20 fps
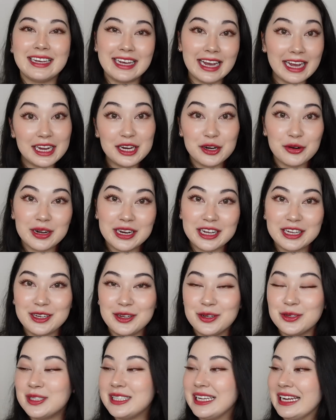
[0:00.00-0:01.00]
The key
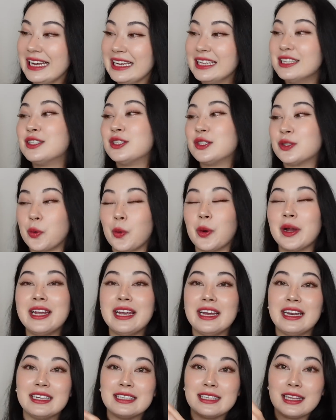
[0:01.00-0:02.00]
ingredient used is soy.
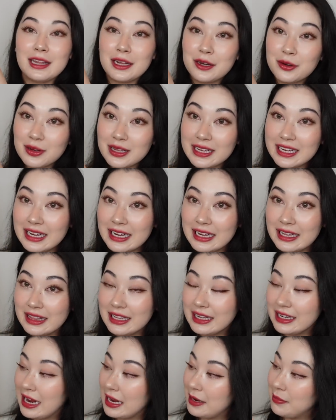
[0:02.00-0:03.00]
It is literally in
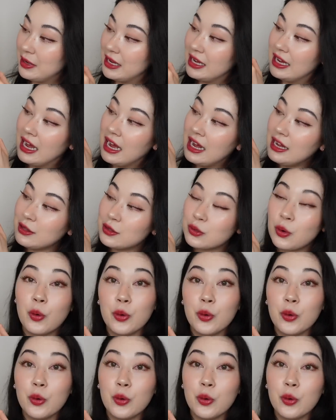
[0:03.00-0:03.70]
the name here.